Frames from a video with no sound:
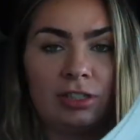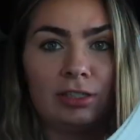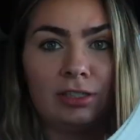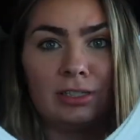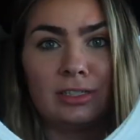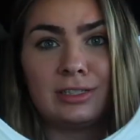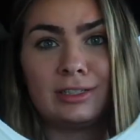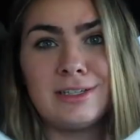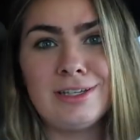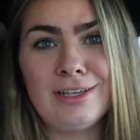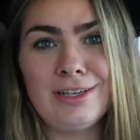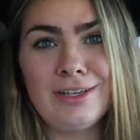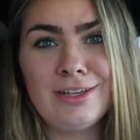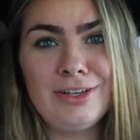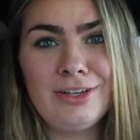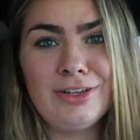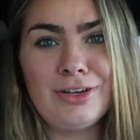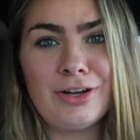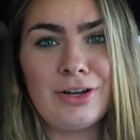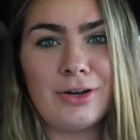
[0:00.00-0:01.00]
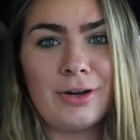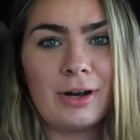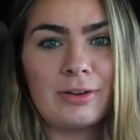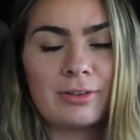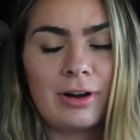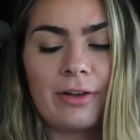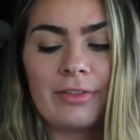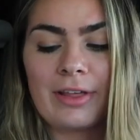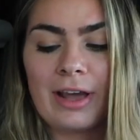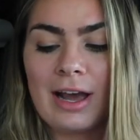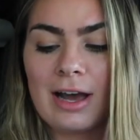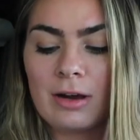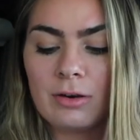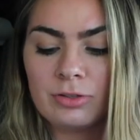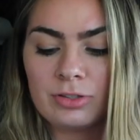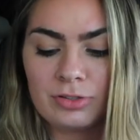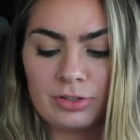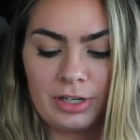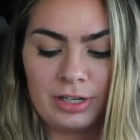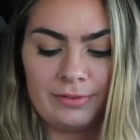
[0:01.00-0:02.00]
just, you know, around the
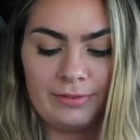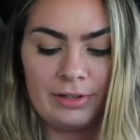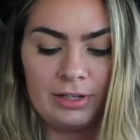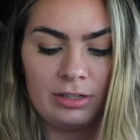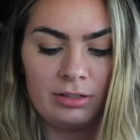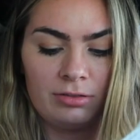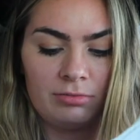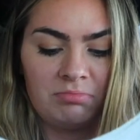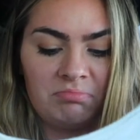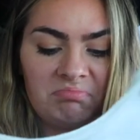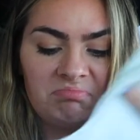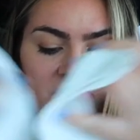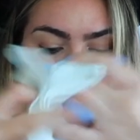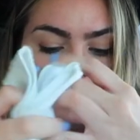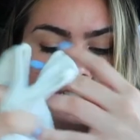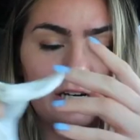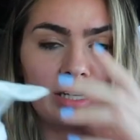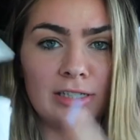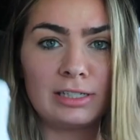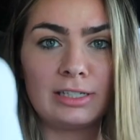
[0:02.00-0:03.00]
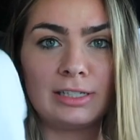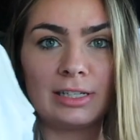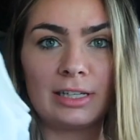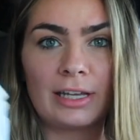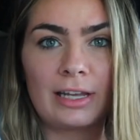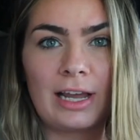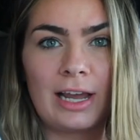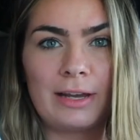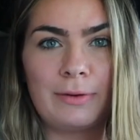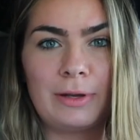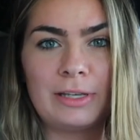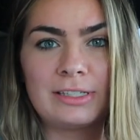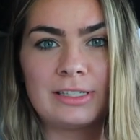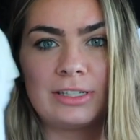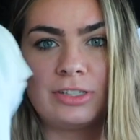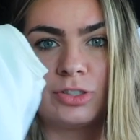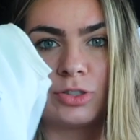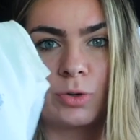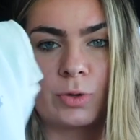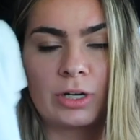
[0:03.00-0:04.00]
house or even tucked into like
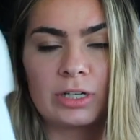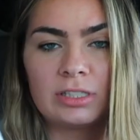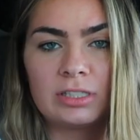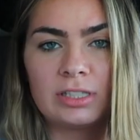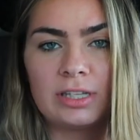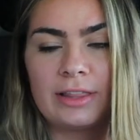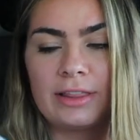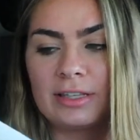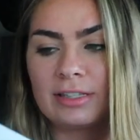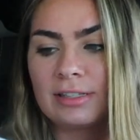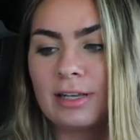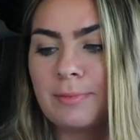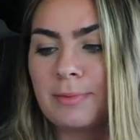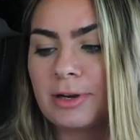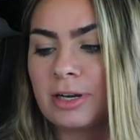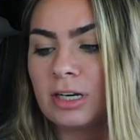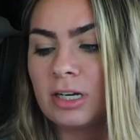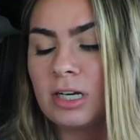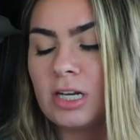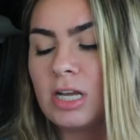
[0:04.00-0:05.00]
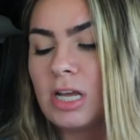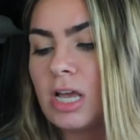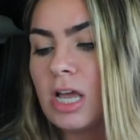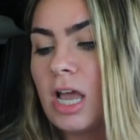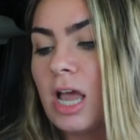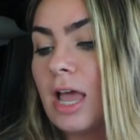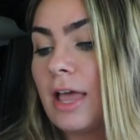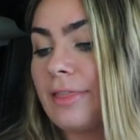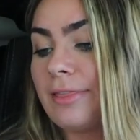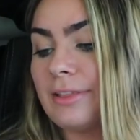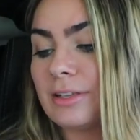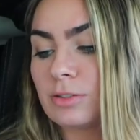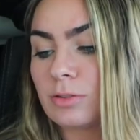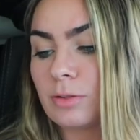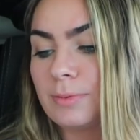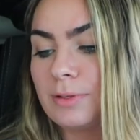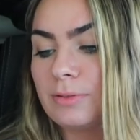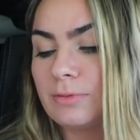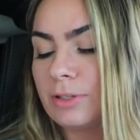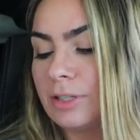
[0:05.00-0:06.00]
high-waisted shorts in the summer. This
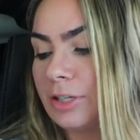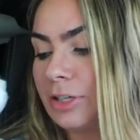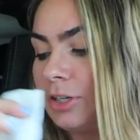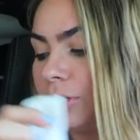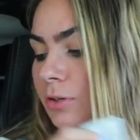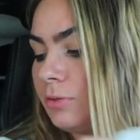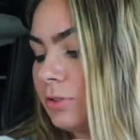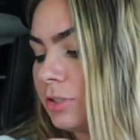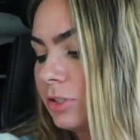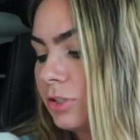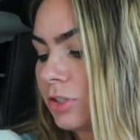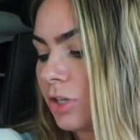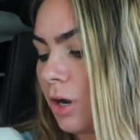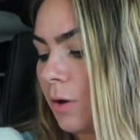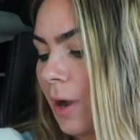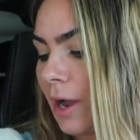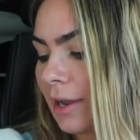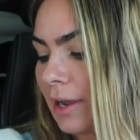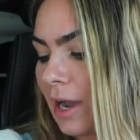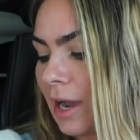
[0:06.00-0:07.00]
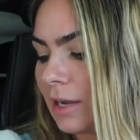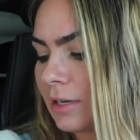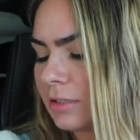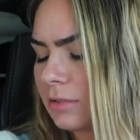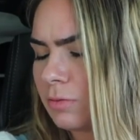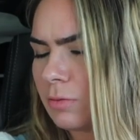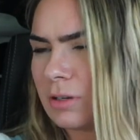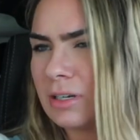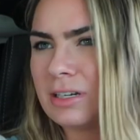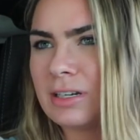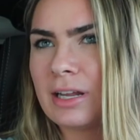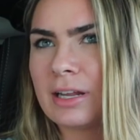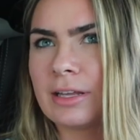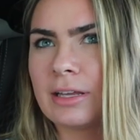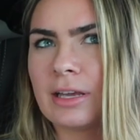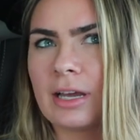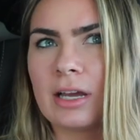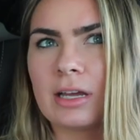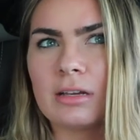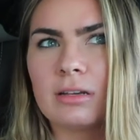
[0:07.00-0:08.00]
will be really cute. So I got, what did I
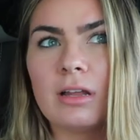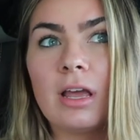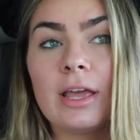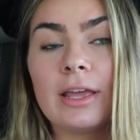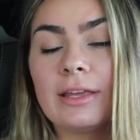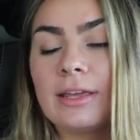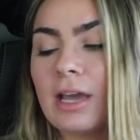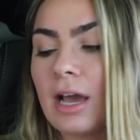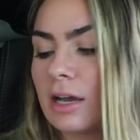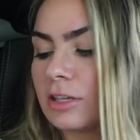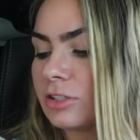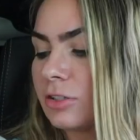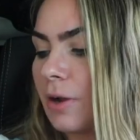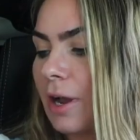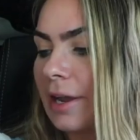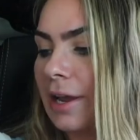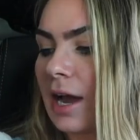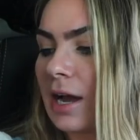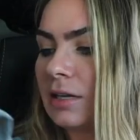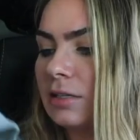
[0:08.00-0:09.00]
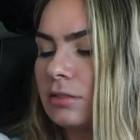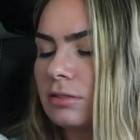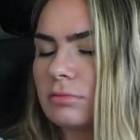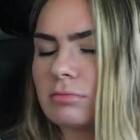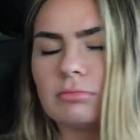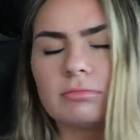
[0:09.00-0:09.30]
get? Yeah, so I got